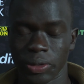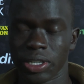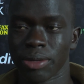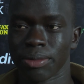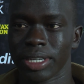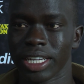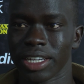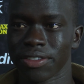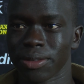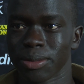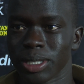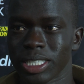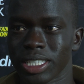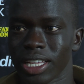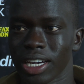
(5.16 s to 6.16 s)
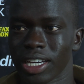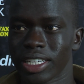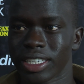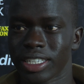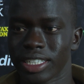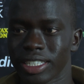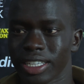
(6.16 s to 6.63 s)
we dominated from the start,
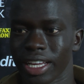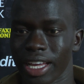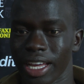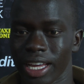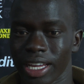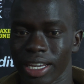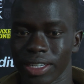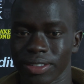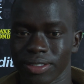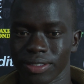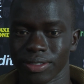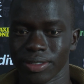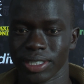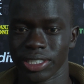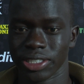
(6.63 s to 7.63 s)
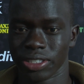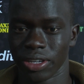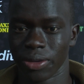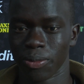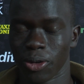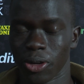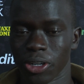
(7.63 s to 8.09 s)
and we
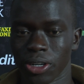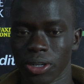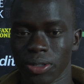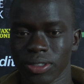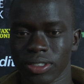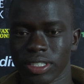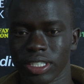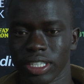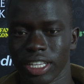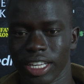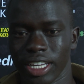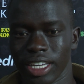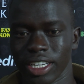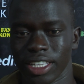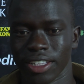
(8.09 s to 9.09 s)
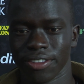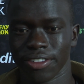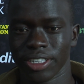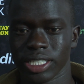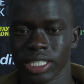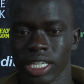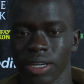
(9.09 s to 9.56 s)
deserved more goals in the
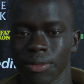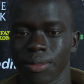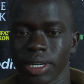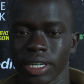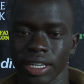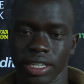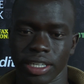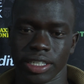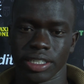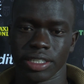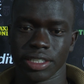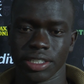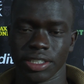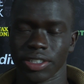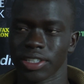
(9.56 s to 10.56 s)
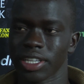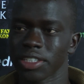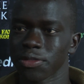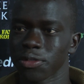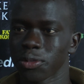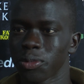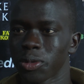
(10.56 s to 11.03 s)
first half. But you know, that's
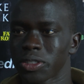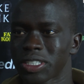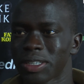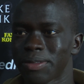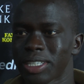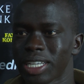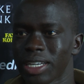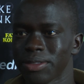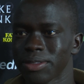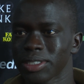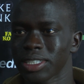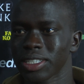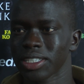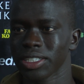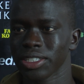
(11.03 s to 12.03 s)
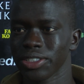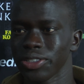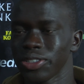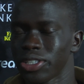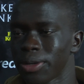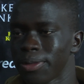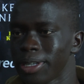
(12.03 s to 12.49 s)
football. Sometimes
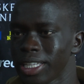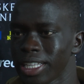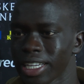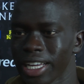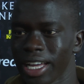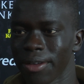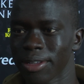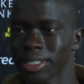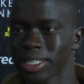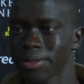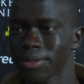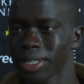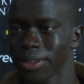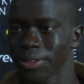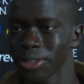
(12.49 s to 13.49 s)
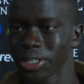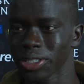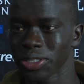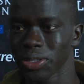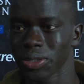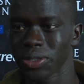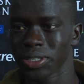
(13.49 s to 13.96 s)
you dominate the game, and sometimes you don't
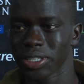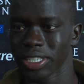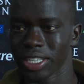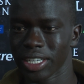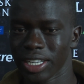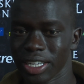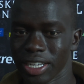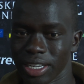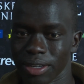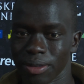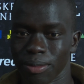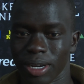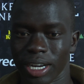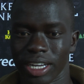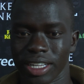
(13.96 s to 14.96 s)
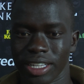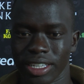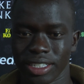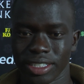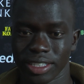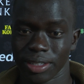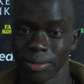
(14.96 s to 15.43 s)
score. But
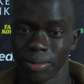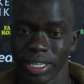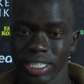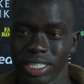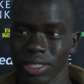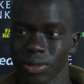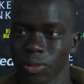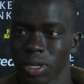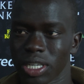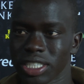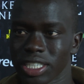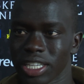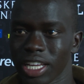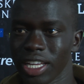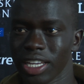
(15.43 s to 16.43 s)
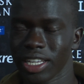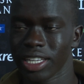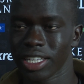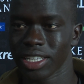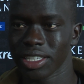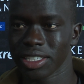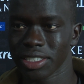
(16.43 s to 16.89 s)
the best team won tonight,
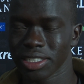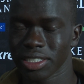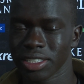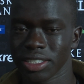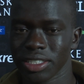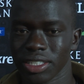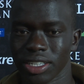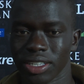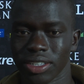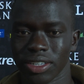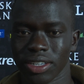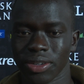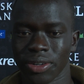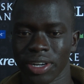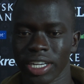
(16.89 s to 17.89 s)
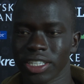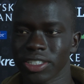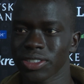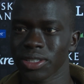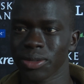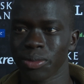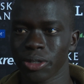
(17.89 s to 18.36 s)
and you know, credit
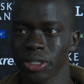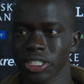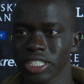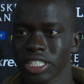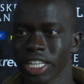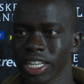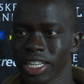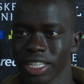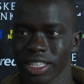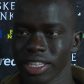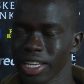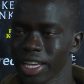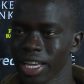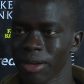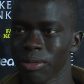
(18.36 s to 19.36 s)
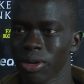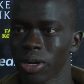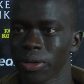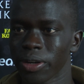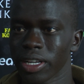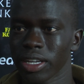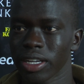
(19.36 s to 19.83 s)
to the boys. They kept
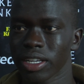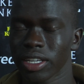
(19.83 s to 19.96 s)
going.